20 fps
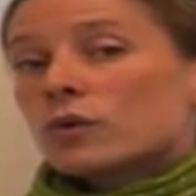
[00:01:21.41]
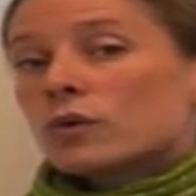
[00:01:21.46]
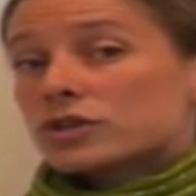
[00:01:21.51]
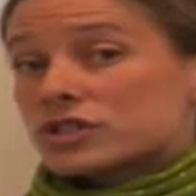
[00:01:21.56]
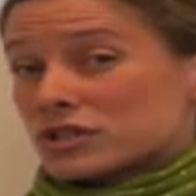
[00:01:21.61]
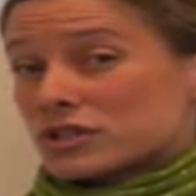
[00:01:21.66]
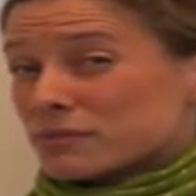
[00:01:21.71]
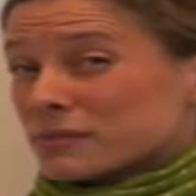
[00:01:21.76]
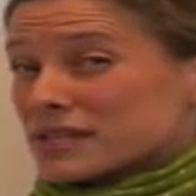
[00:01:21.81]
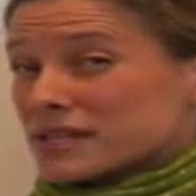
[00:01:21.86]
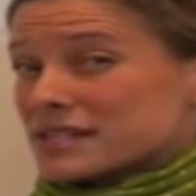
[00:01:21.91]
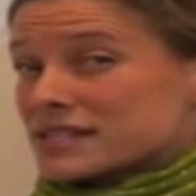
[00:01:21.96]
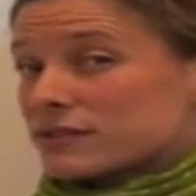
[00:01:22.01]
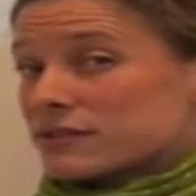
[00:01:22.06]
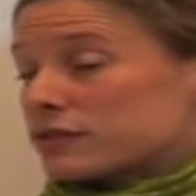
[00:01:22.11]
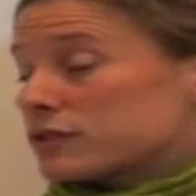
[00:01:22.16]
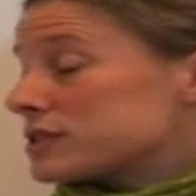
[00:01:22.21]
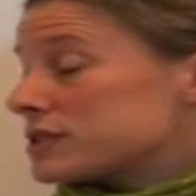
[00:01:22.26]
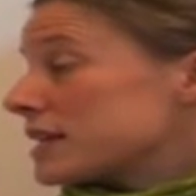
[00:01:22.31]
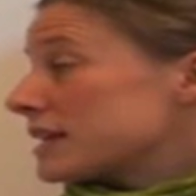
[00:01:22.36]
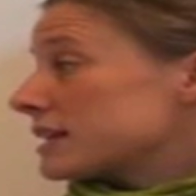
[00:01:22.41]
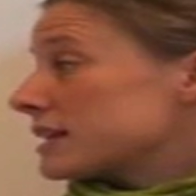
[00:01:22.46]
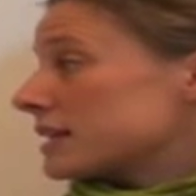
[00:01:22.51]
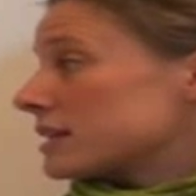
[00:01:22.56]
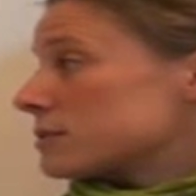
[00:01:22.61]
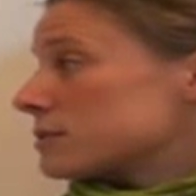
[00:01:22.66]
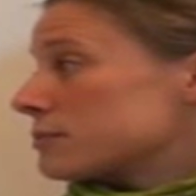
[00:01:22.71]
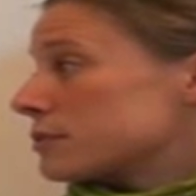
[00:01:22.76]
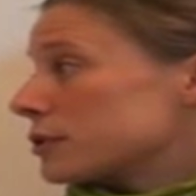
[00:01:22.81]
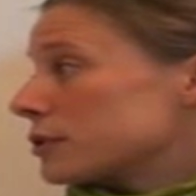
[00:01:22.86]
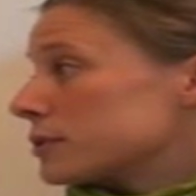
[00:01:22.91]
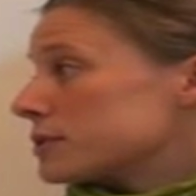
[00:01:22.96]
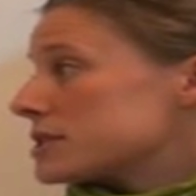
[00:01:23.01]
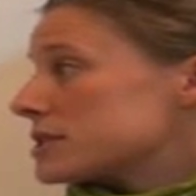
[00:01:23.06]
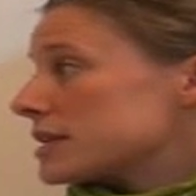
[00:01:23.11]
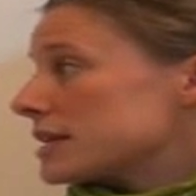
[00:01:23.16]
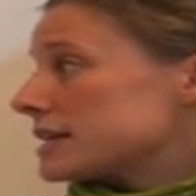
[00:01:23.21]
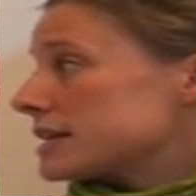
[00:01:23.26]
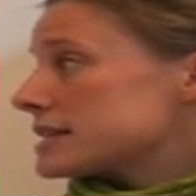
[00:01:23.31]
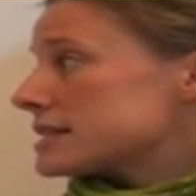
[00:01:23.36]
What you miss if you take that
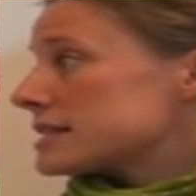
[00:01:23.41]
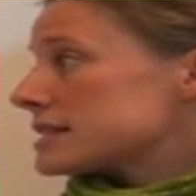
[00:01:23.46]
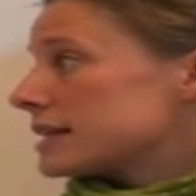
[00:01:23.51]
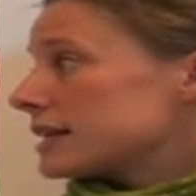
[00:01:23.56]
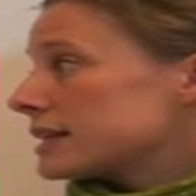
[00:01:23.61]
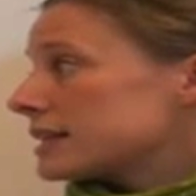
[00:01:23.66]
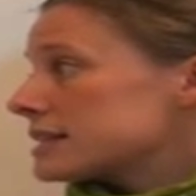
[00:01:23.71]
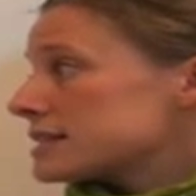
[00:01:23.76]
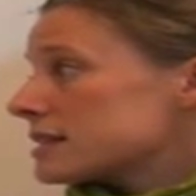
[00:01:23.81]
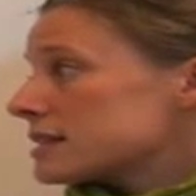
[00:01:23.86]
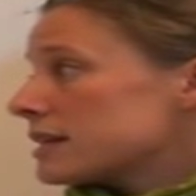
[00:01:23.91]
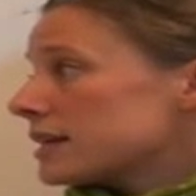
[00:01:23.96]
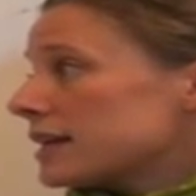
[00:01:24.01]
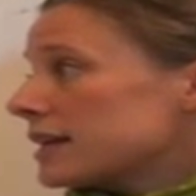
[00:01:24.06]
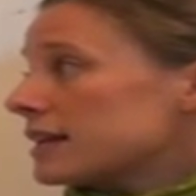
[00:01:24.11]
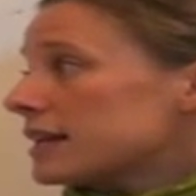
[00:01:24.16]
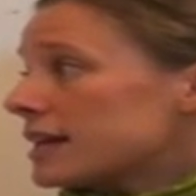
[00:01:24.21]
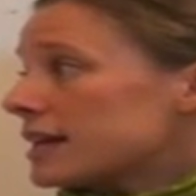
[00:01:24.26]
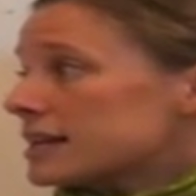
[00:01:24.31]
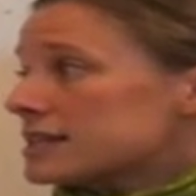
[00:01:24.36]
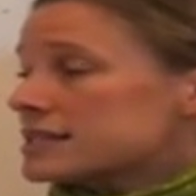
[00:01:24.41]
approach is that in